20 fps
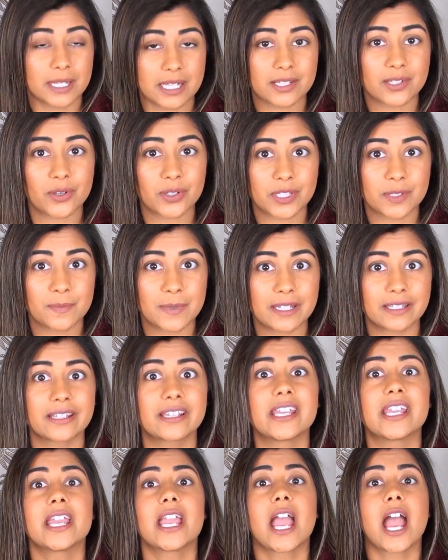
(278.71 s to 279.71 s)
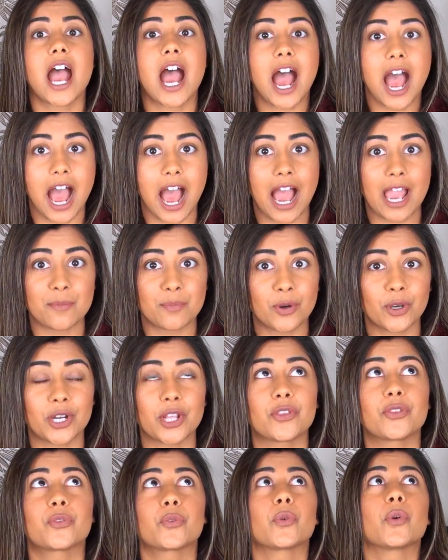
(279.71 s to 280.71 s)
Because ultimately, I put
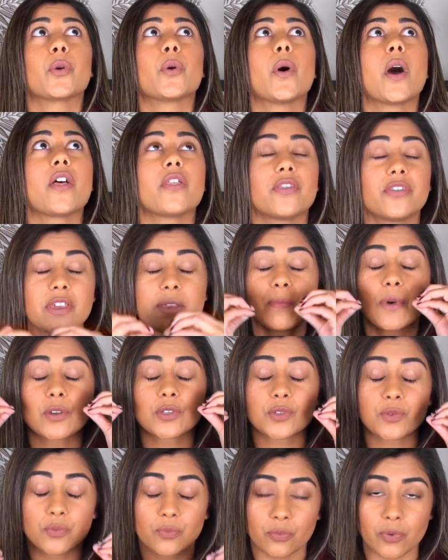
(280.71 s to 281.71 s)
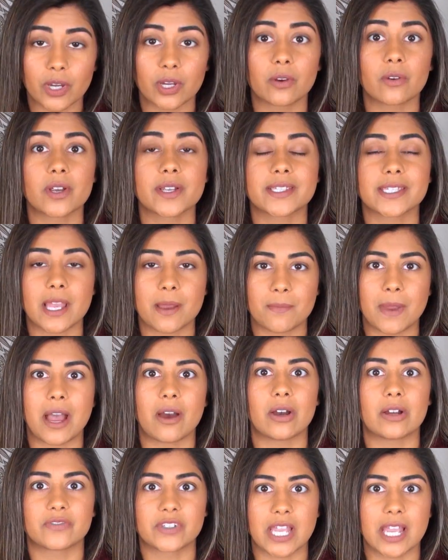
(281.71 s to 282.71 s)
it through the most rigorous
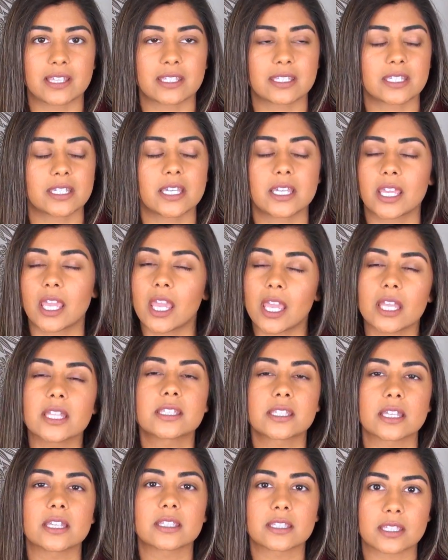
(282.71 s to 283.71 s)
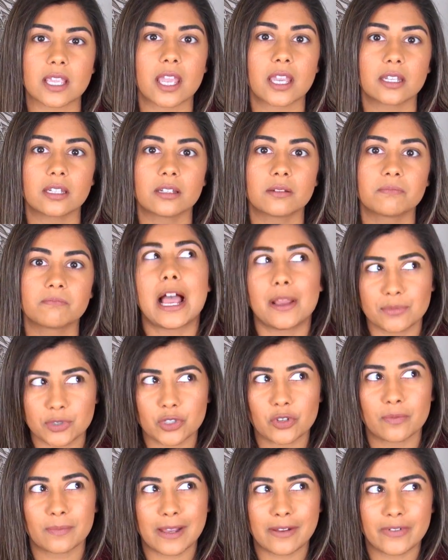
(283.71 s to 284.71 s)
amount of testing. It's insane. I'm
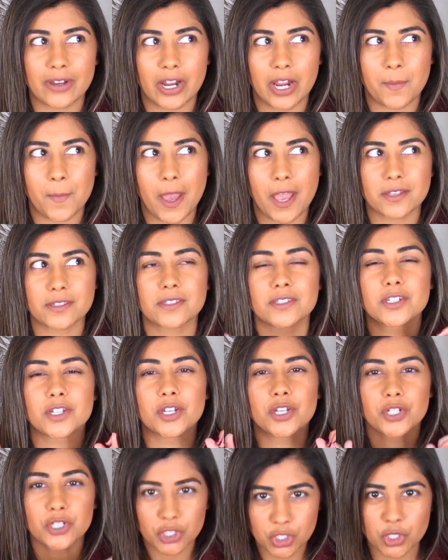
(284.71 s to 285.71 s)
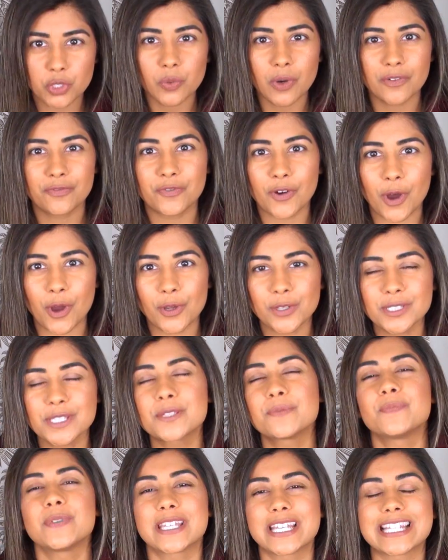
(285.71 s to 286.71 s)
doing my very best. To a
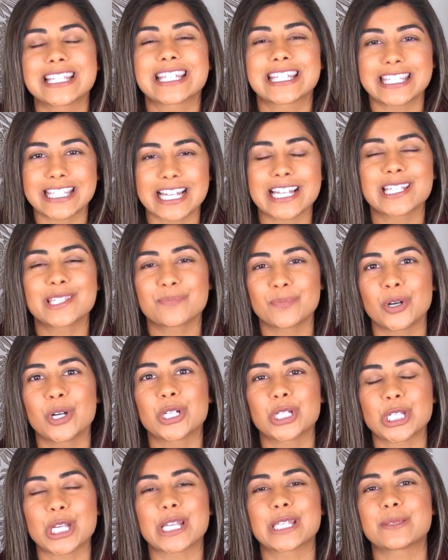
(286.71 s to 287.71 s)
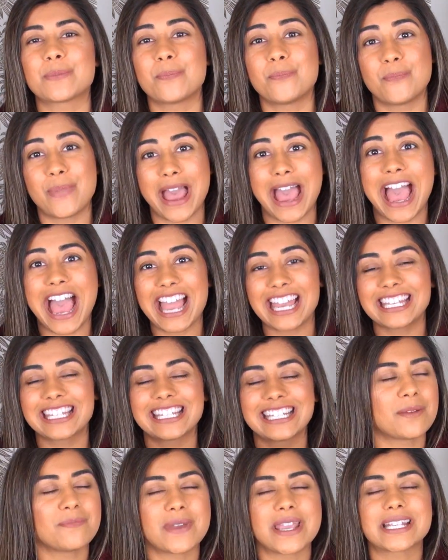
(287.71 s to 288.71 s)
fault, because it does push us
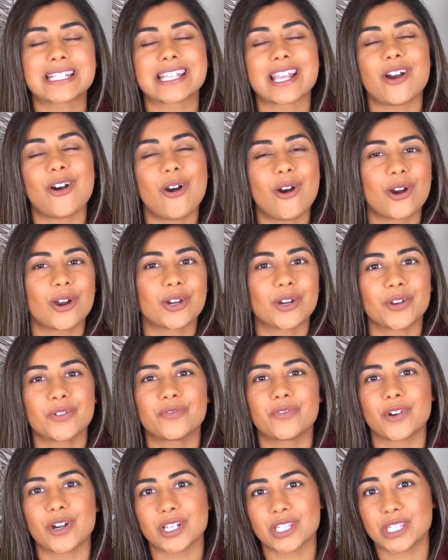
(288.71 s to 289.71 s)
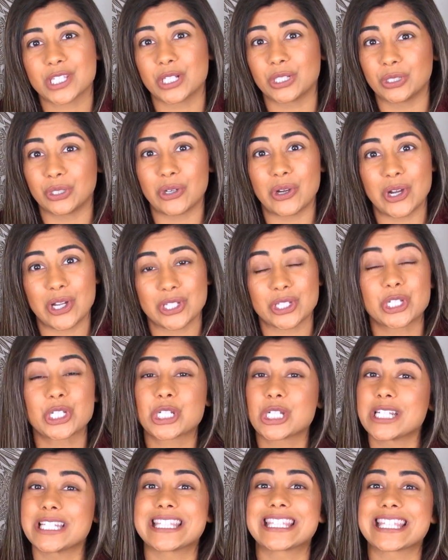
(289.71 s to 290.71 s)
back. It makes it harder for us to launch
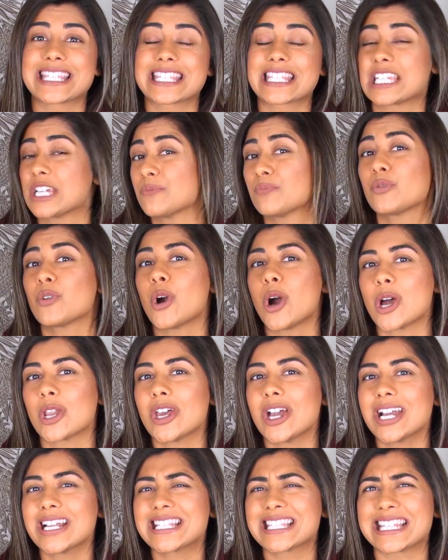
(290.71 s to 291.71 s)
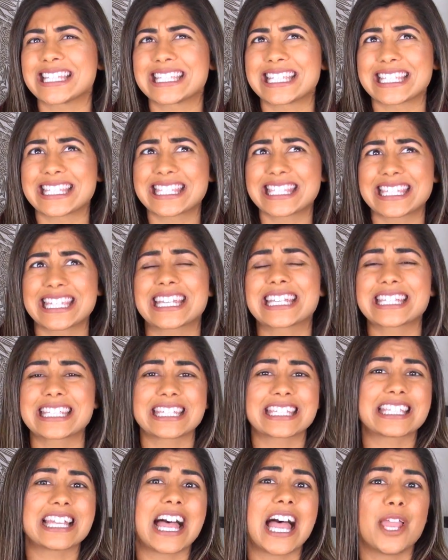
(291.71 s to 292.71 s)
consistent products and to stick
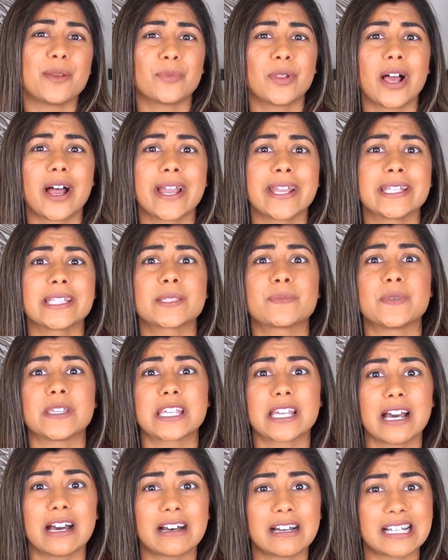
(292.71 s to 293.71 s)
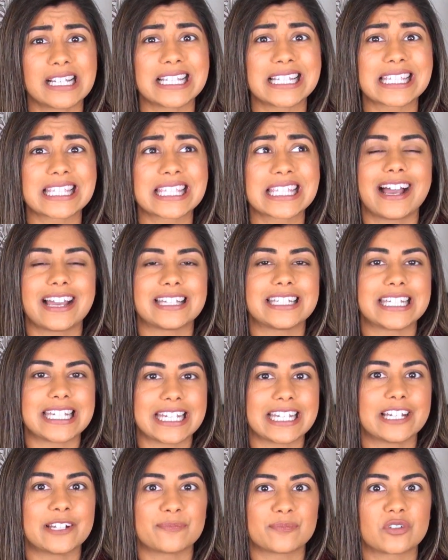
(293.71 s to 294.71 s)
to timelines because I
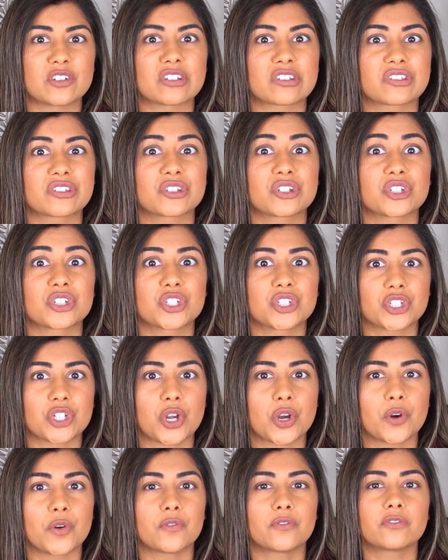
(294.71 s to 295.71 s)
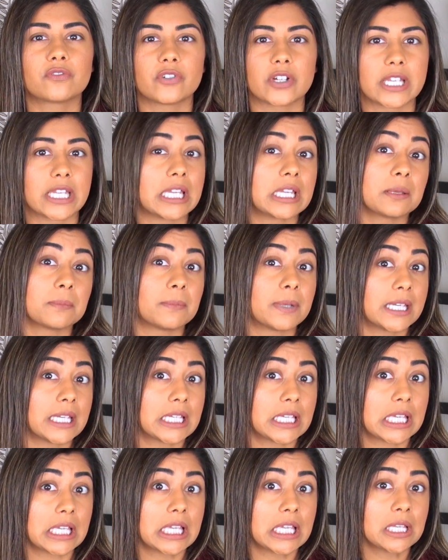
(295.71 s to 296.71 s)
am just so freaking
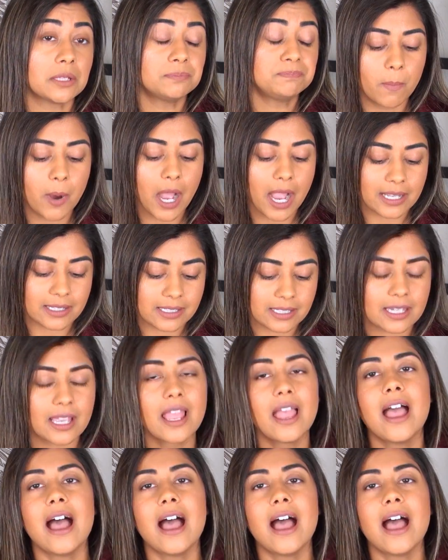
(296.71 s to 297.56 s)
picky. But